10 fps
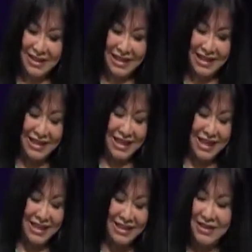did.
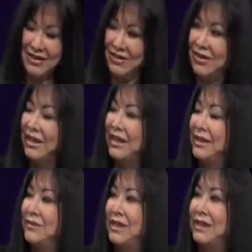Thank you,
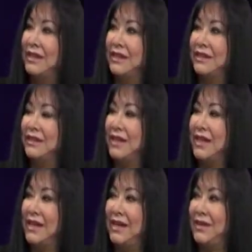because
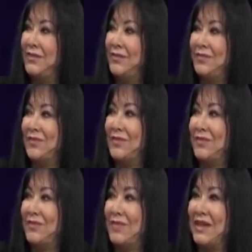um,
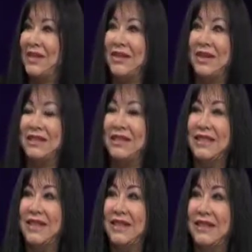you know, I
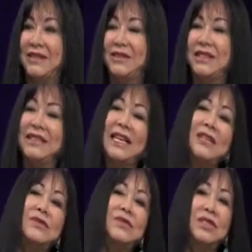see you see
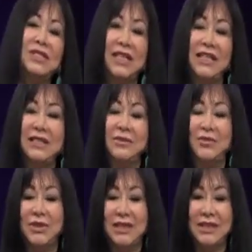native designs and
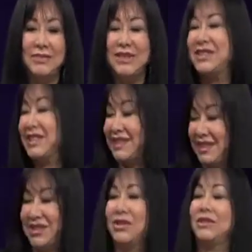prints, but usually
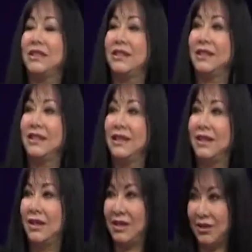T-shirts, right?
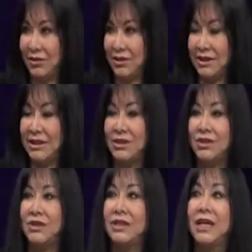And only
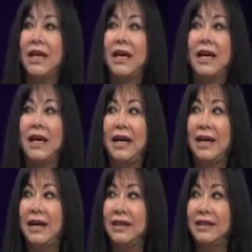T-shirts.
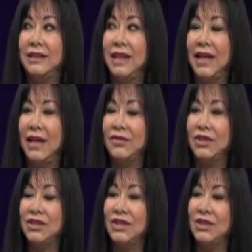And
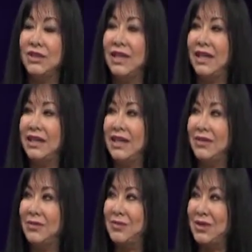after seeing your line,
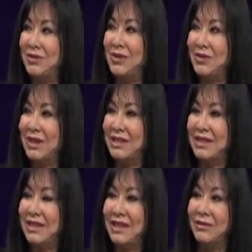how beautiful it was,
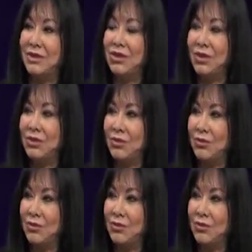and then I went to your